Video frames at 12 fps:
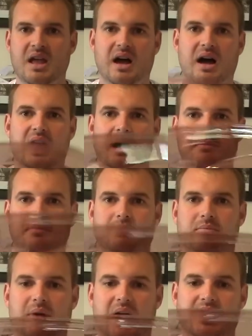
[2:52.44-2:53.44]

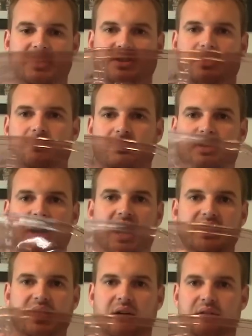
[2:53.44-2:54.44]
Mine has a
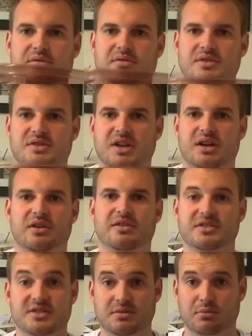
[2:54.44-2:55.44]
cut down through the center of it
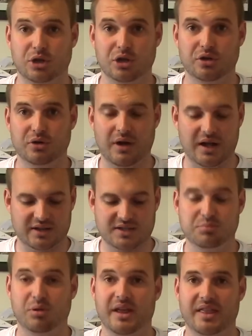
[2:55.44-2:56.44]
and some glue. I'll
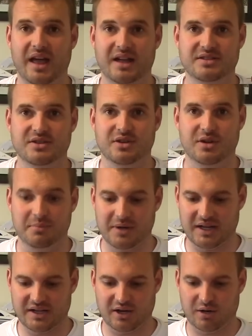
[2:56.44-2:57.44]
explain that to you in a
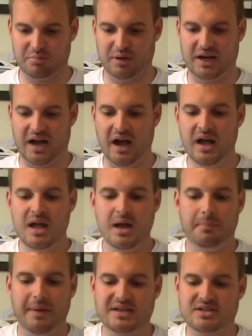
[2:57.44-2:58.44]
minute here. But
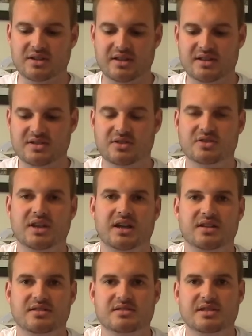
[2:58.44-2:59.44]
basically, this looks like
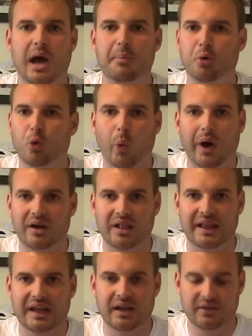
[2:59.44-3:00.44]
a Tupperware
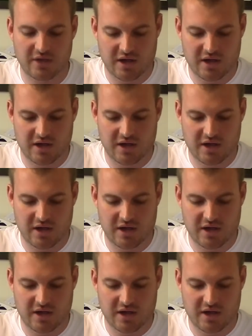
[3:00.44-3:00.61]
lid.